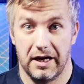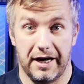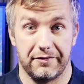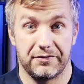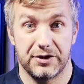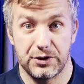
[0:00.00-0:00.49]

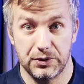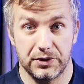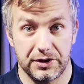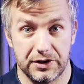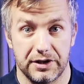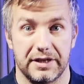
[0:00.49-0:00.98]
I've
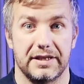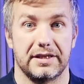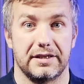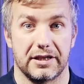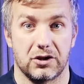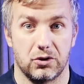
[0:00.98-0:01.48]
took
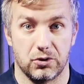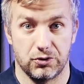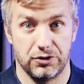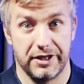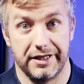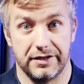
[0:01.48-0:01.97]
the
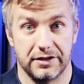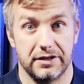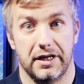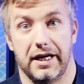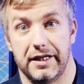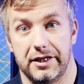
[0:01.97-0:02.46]

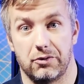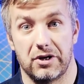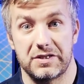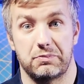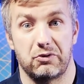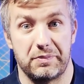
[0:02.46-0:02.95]
coordinator and the
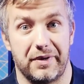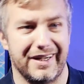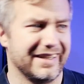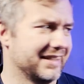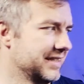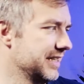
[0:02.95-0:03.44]
Raspberry
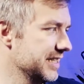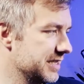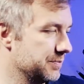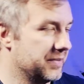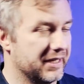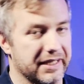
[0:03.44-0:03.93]
Pi and a
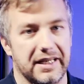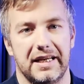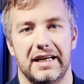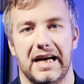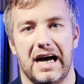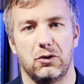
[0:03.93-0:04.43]
Desk Pi
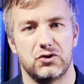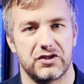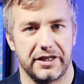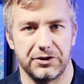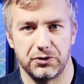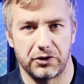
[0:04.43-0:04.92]

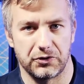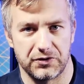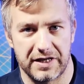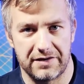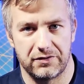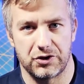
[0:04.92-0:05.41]
outside to
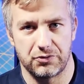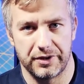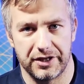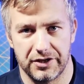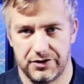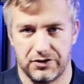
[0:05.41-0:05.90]

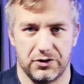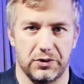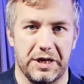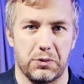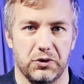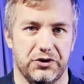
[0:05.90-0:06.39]
conservatory, so
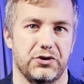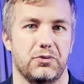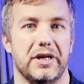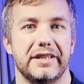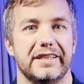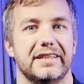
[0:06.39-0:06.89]
it was
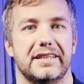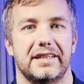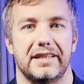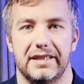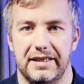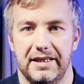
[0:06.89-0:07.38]
running
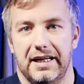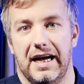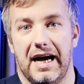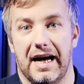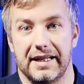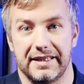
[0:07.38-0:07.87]
there
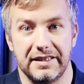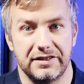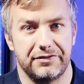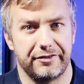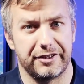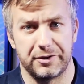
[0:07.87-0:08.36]

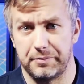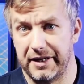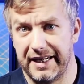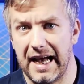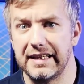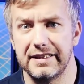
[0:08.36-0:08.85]
uninterfered
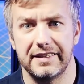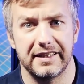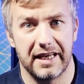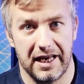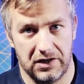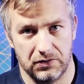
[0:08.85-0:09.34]
by
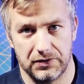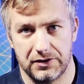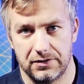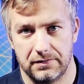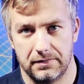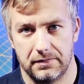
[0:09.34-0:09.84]
anything else.